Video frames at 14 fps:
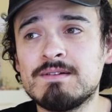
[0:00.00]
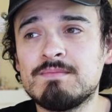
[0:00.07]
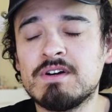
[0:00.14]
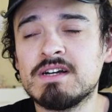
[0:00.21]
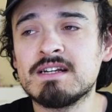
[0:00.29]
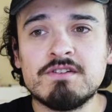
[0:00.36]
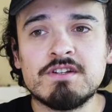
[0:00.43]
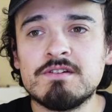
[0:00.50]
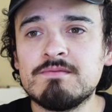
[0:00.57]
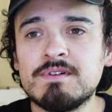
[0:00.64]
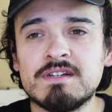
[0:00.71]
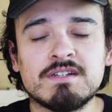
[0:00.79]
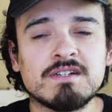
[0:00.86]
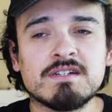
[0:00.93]
but YouTube
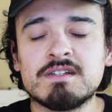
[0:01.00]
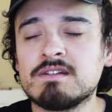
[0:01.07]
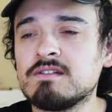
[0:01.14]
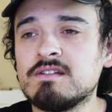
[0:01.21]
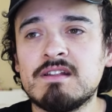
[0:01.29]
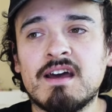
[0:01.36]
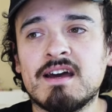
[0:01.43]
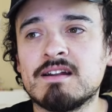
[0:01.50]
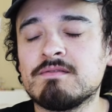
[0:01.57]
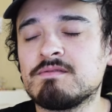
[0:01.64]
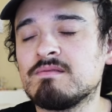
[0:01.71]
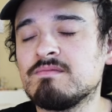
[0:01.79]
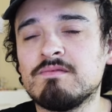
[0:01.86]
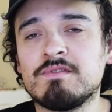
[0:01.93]
is just not
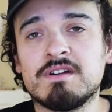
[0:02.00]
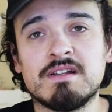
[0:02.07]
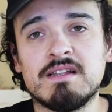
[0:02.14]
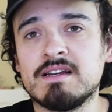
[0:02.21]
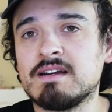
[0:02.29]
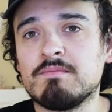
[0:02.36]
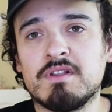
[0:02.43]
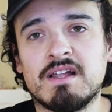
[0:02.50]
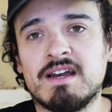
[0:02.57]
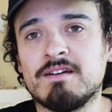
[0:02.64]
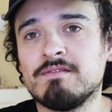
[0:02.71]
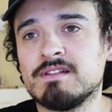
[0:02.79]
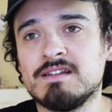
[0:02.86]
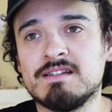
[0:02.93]
really
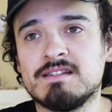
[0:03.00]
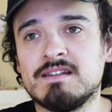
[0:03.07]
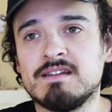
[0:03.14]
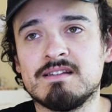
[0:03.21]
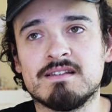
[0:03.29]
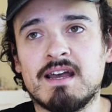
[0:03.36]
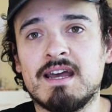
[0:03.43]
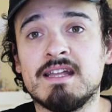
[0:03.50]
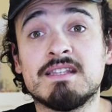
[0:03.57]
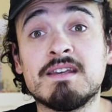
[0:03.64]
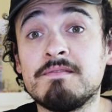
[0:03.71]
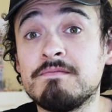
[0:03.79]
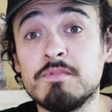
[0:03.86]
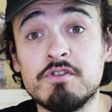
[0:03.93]
complying with these things. It's
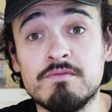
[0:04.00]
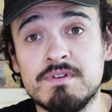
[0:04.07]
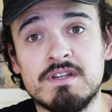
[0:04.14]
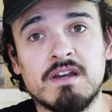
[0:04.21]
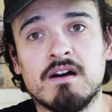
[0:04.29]
a movie,